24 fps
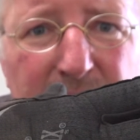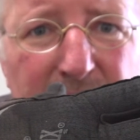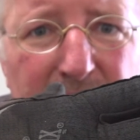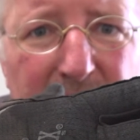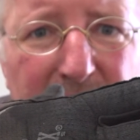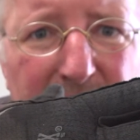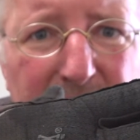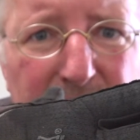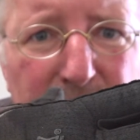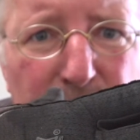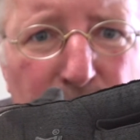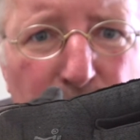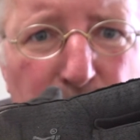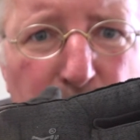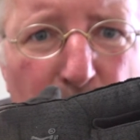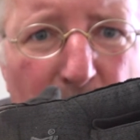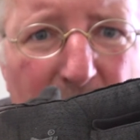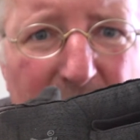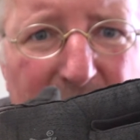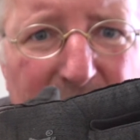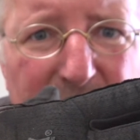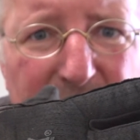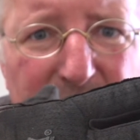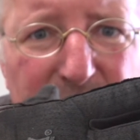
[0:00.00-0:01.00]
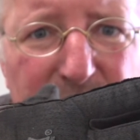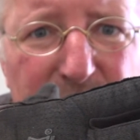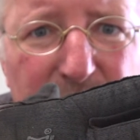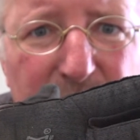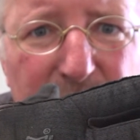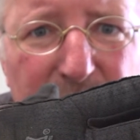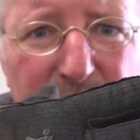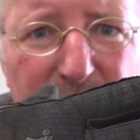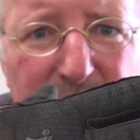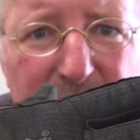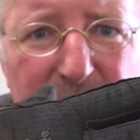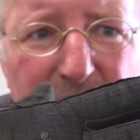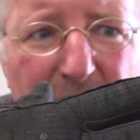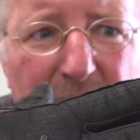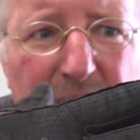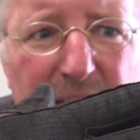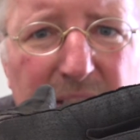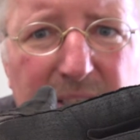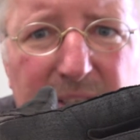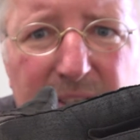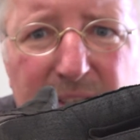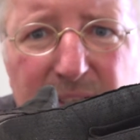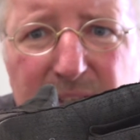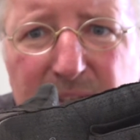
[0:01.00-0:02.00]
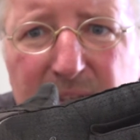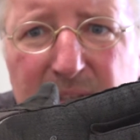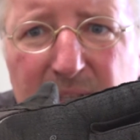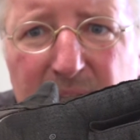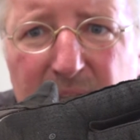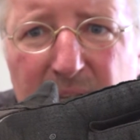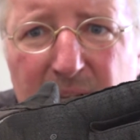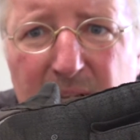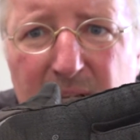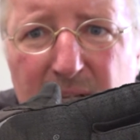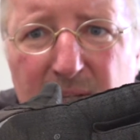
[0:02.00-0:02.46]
like $20–30